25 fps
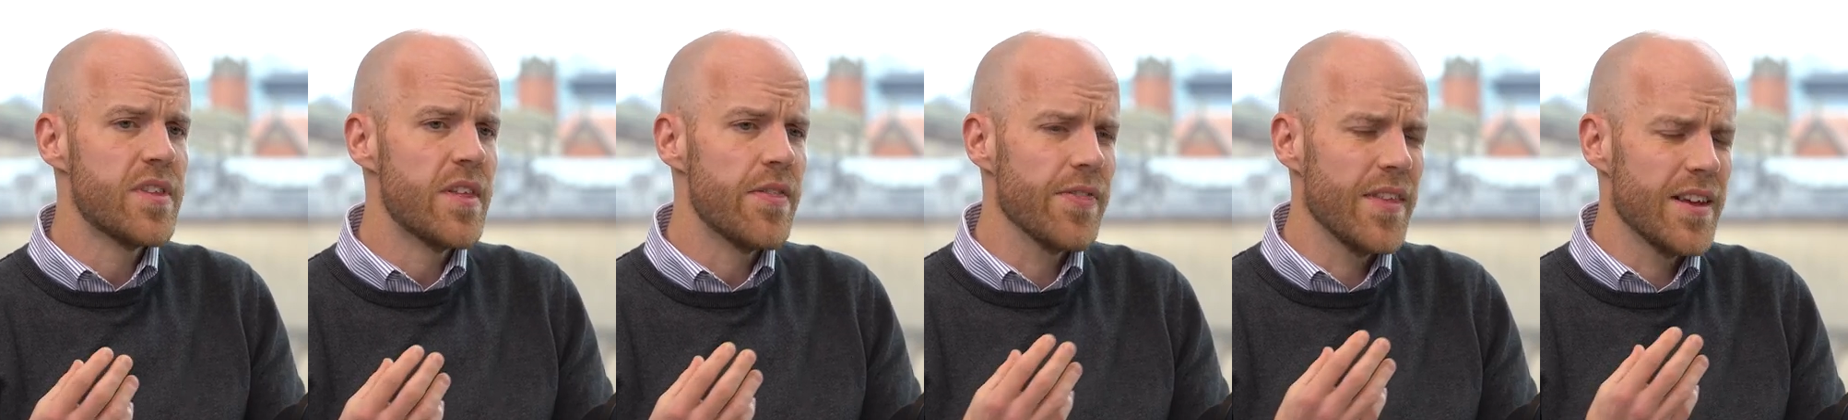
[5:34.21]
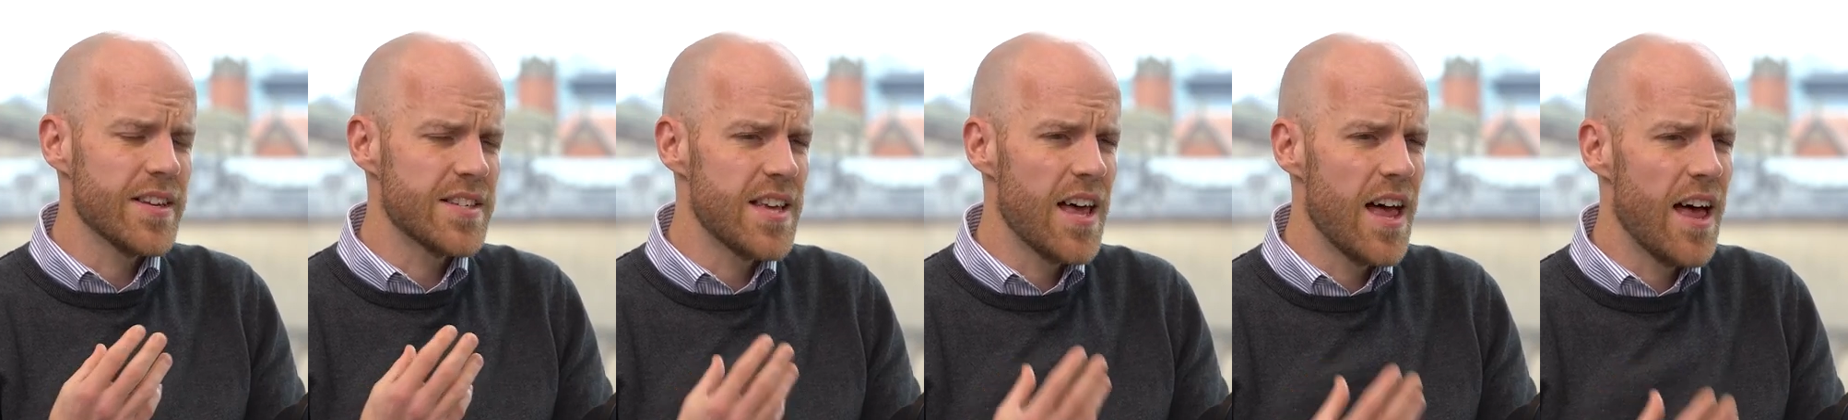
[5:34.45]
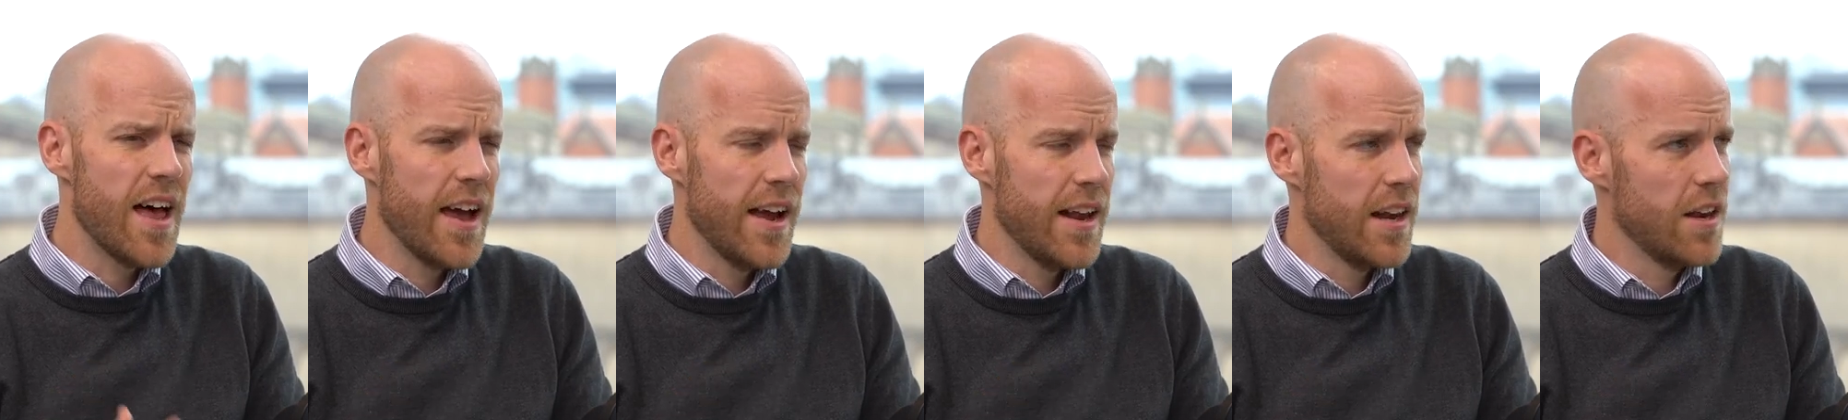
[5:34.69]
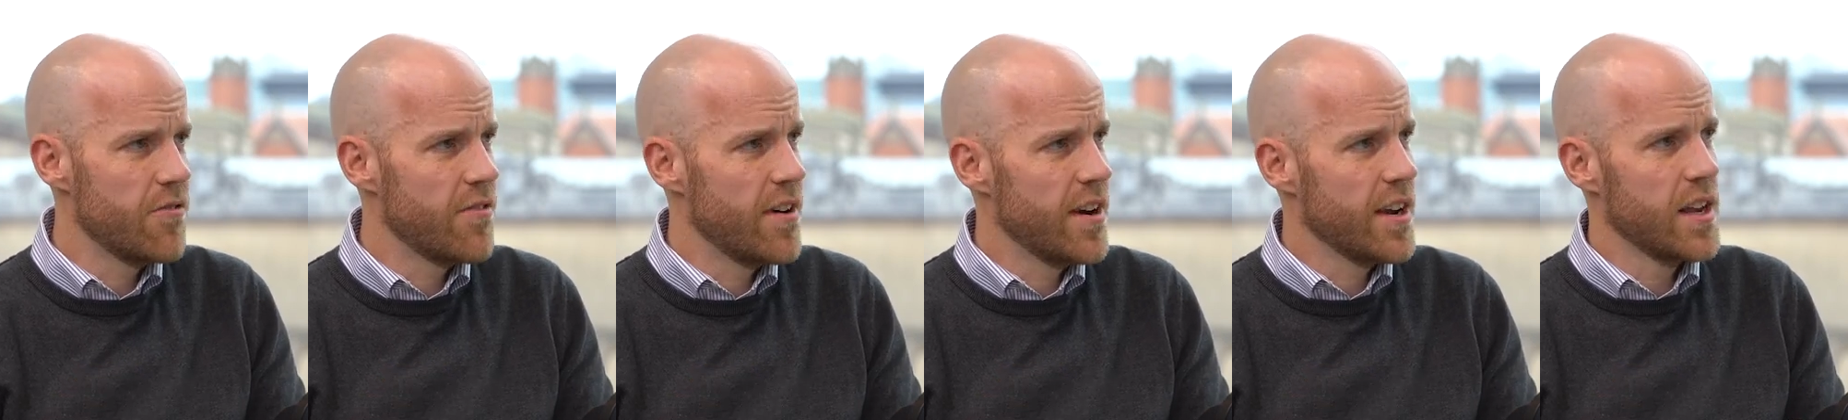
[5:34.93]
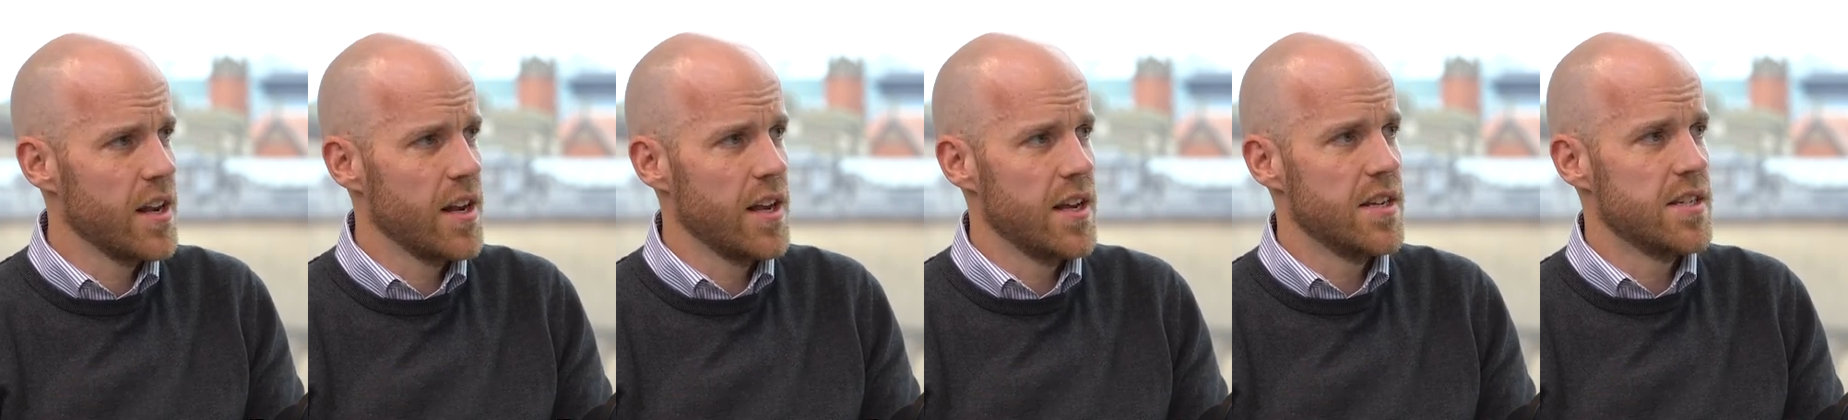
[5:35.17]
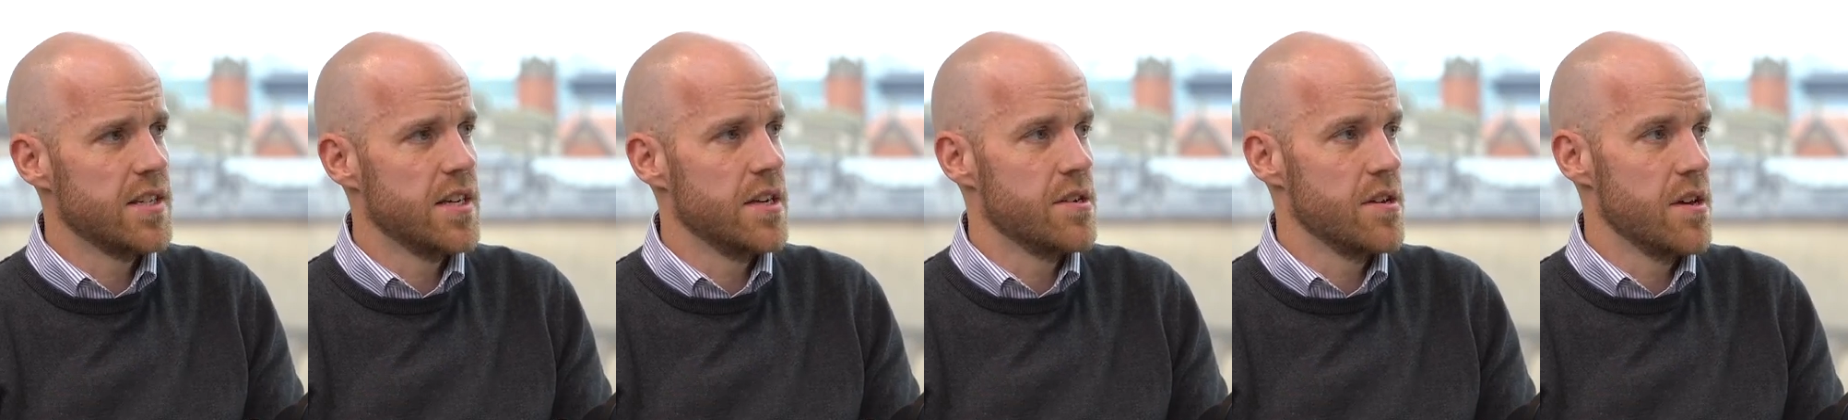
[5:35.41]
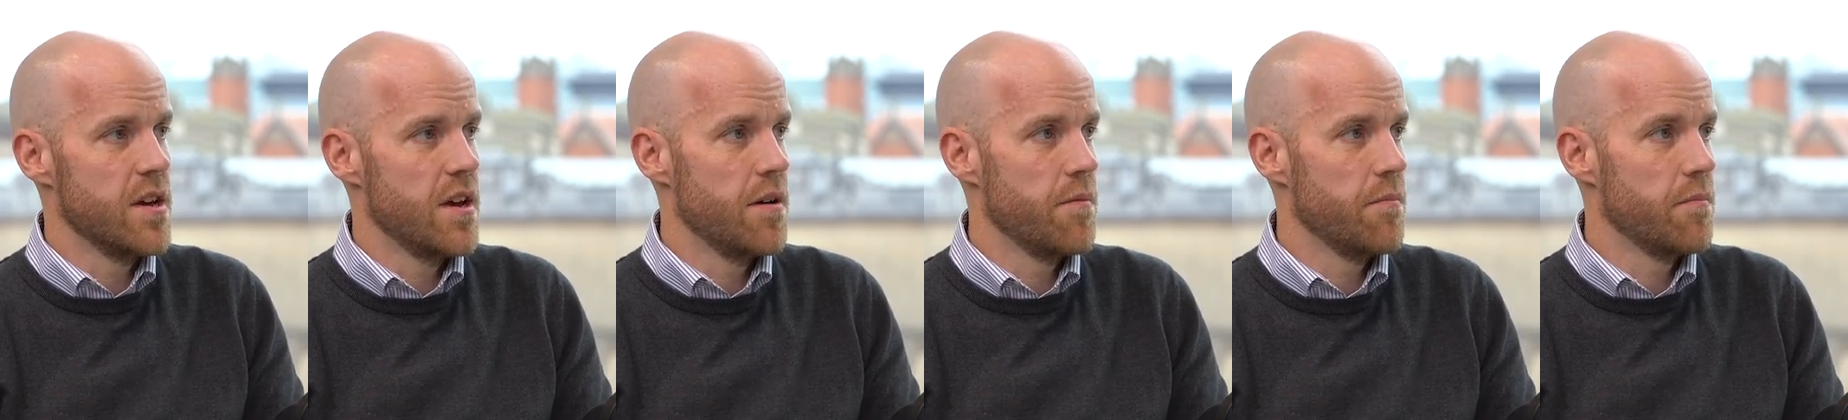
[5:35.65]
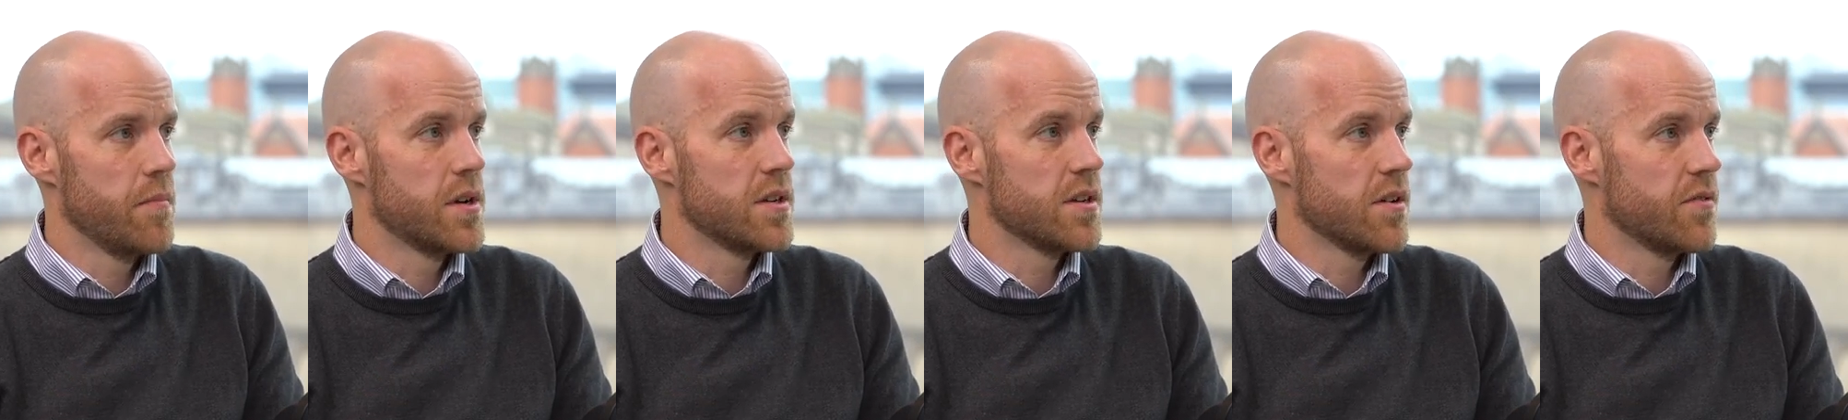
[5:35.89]
That's highly regulated
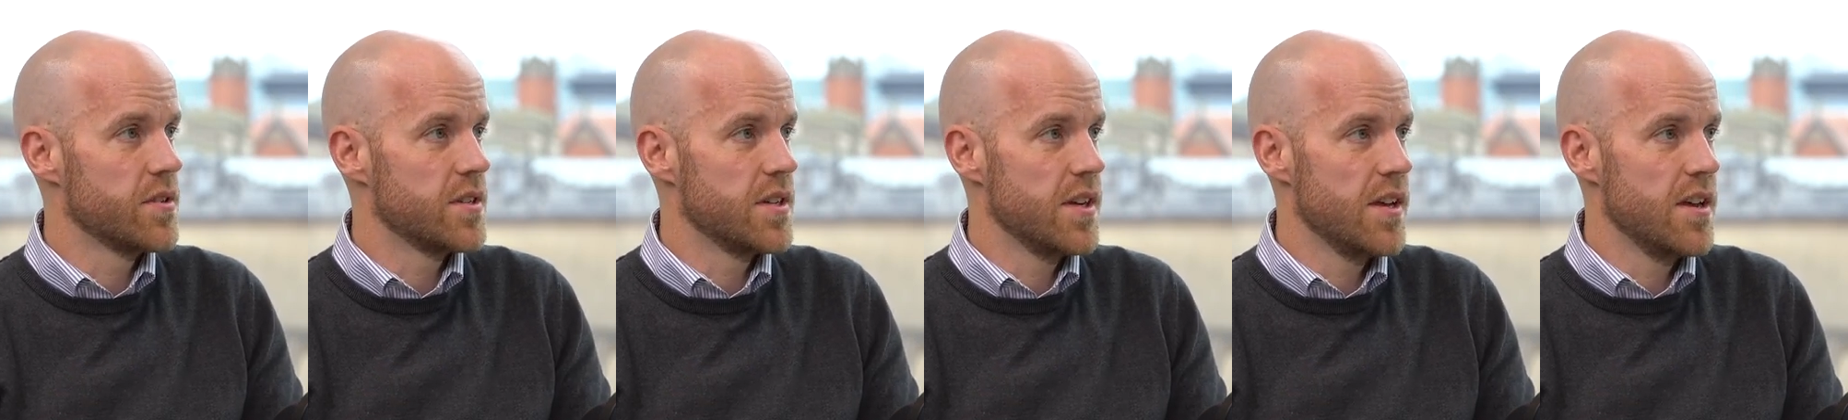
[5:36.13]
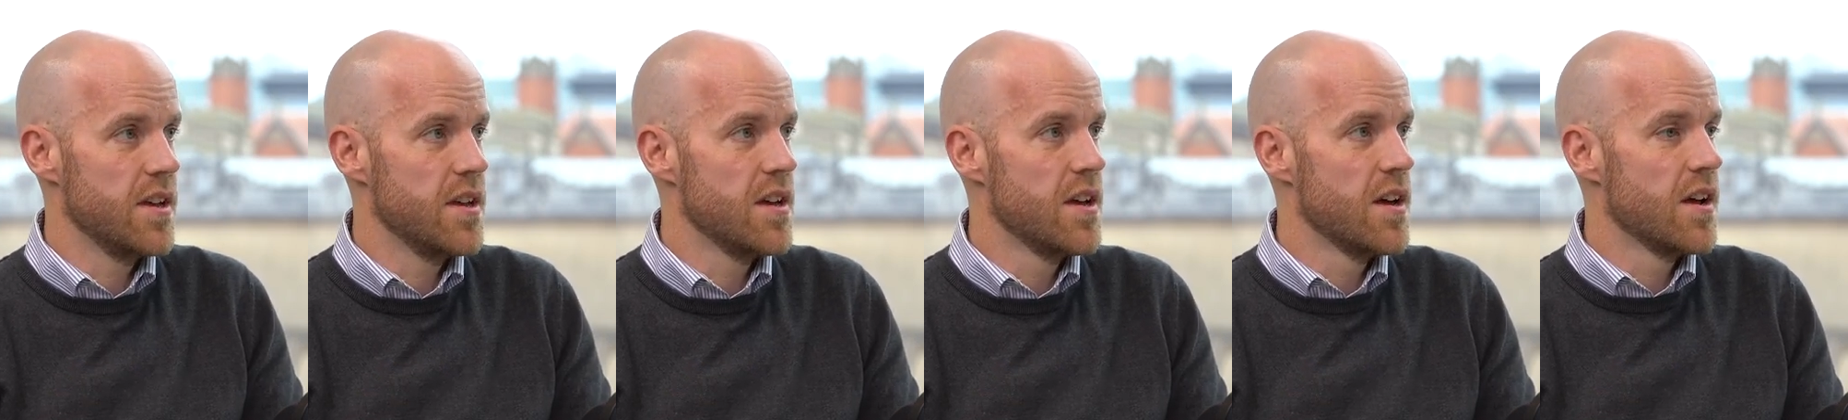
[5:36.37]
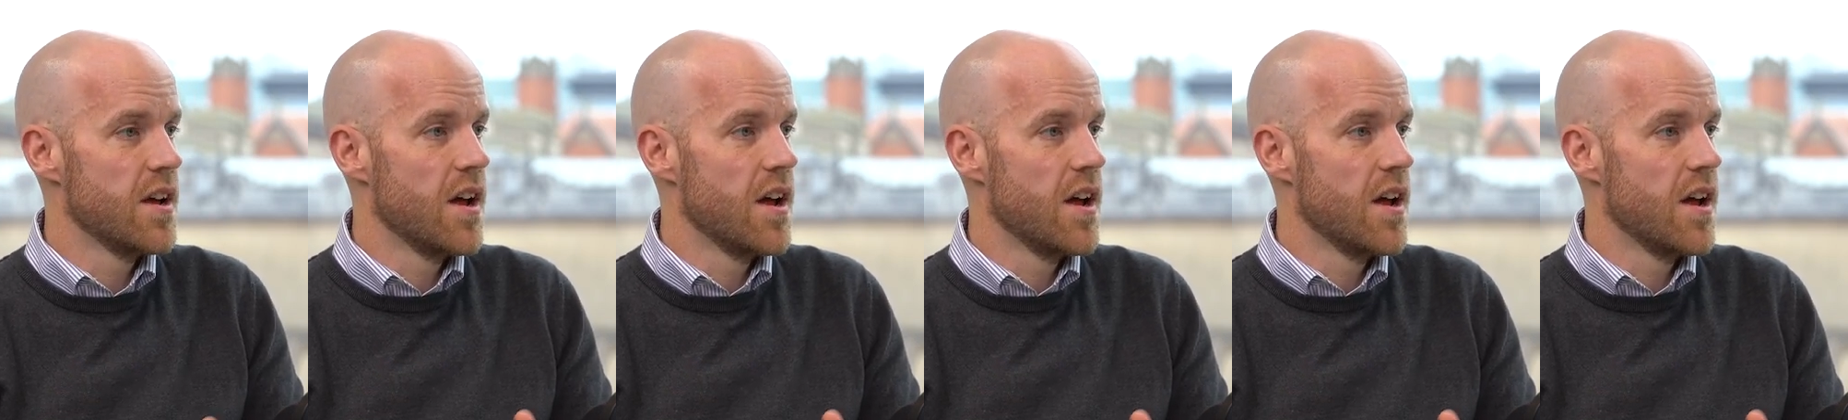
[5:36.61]
because obviously